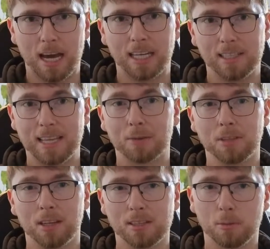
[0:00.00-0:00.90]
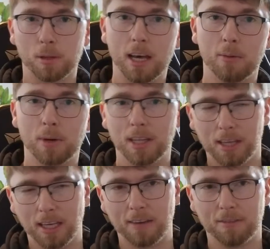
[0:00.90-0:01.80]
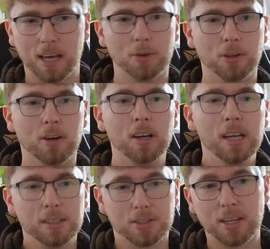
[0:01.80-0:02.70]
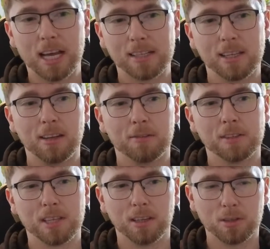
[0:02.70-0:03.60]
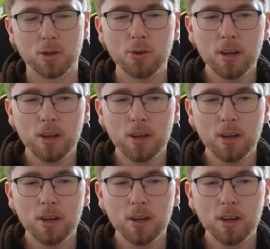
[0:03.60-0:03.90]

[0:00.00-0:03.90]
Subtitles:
and it's down to the supplier whether they give that or not. So that's the difference in the two.